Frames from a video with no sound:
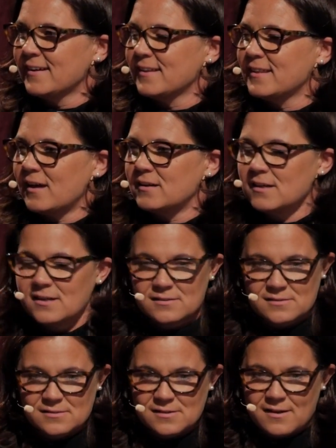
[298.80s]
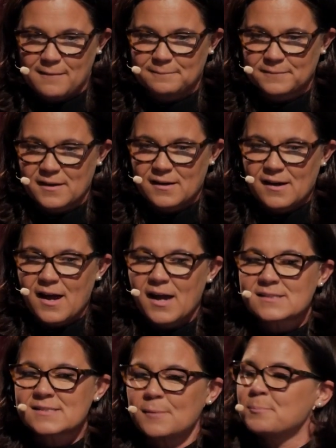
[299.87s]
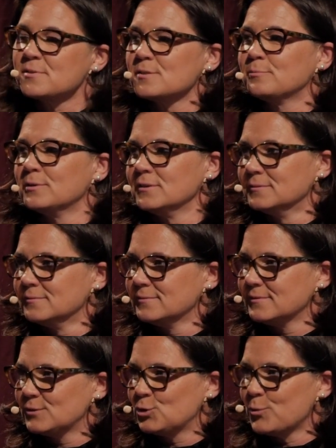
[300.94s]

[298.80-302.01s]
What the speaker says: that is acceptable to